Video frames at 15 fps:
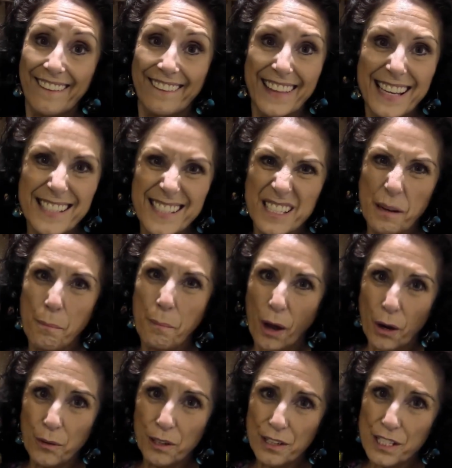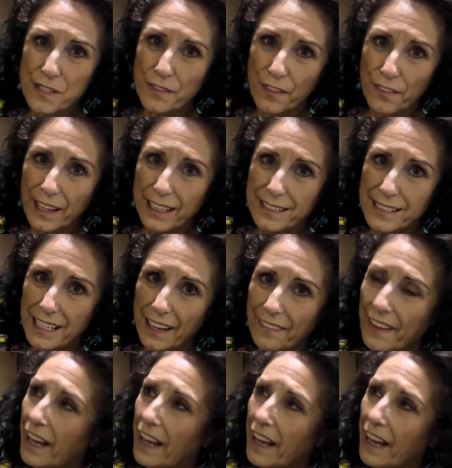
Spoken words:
this is a bonus for things like